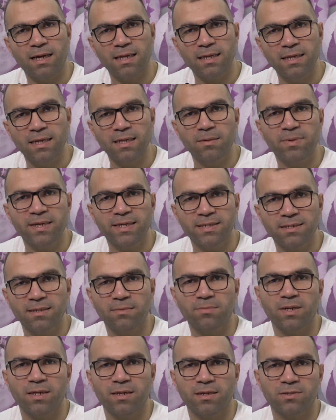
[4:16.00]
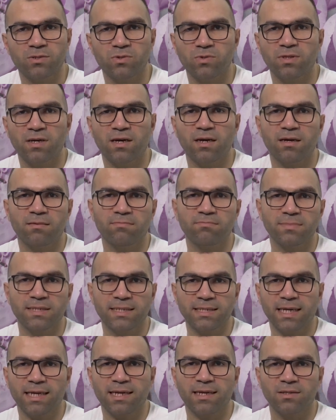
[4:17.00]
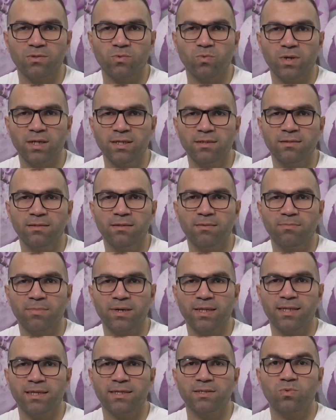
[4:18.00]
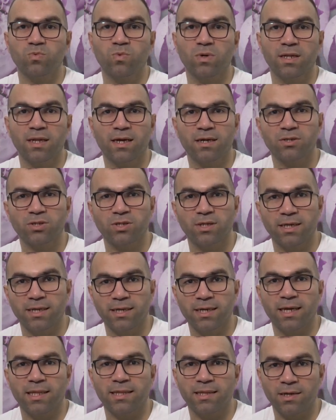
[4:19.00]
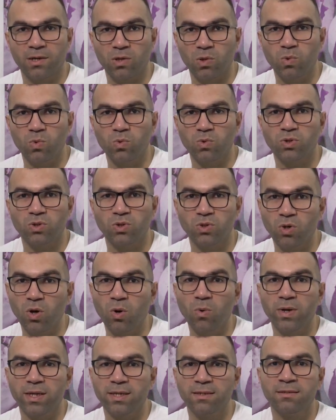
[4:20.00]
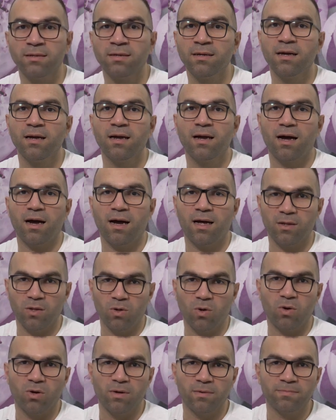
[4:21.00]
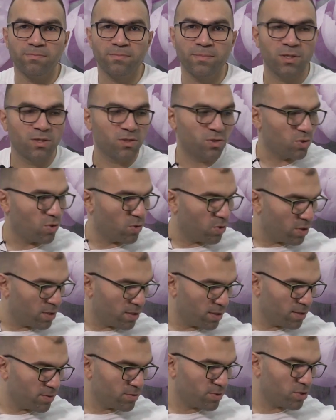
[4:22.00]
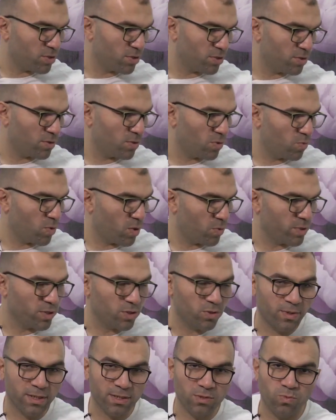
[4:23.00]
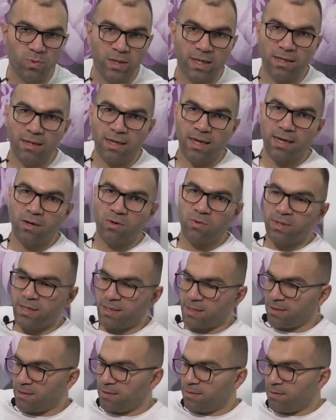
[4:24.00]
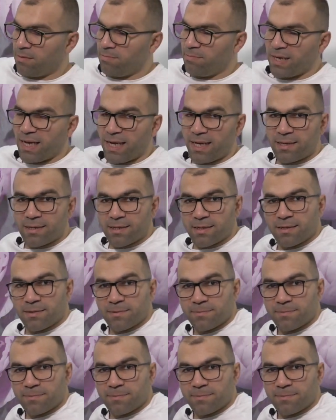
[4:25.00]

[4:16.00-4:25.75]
a little bit similar to the second one, but this will actually get the glutes going a lot. So what we do is we lie on the back,